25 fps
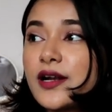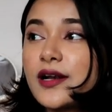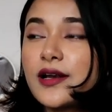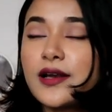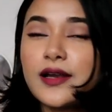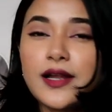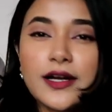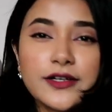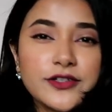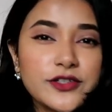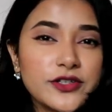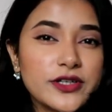
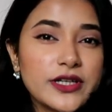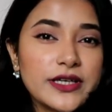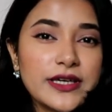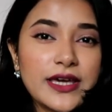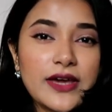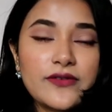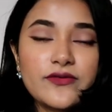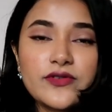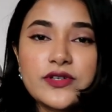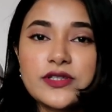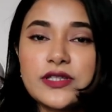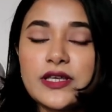
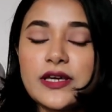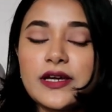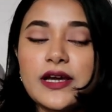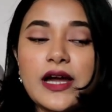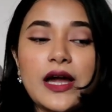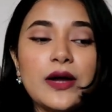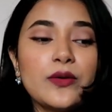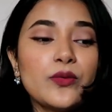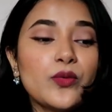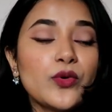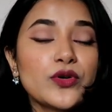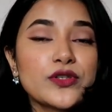cluttering everything.
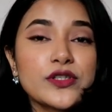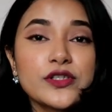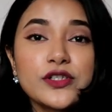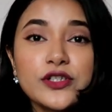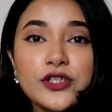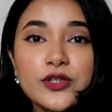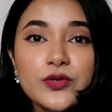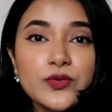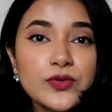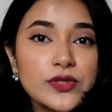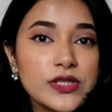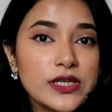I
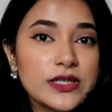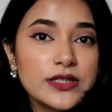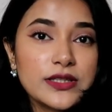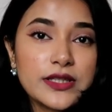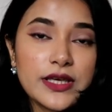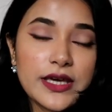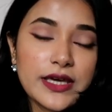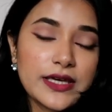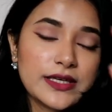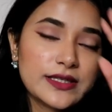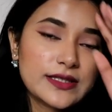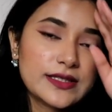wasn't using
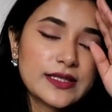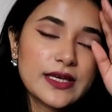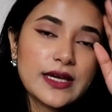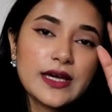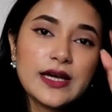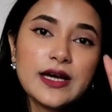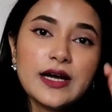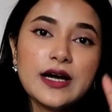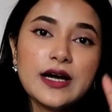things,